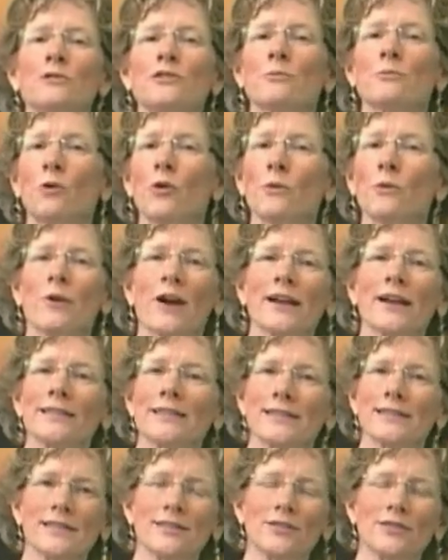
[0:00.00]
support
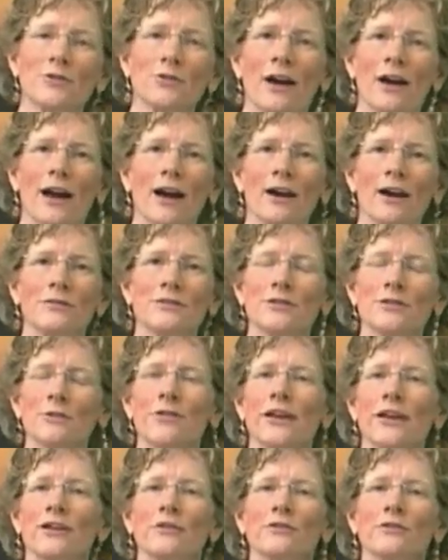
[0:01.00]
practices you have so
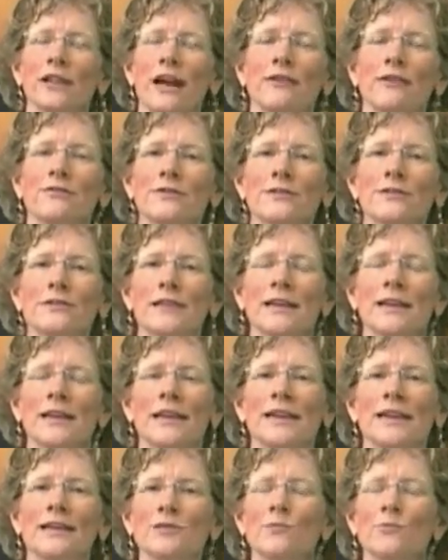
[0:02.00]
that your life is
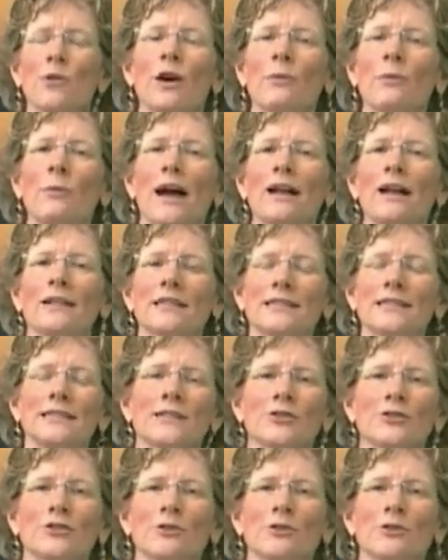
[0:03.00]
well balanced in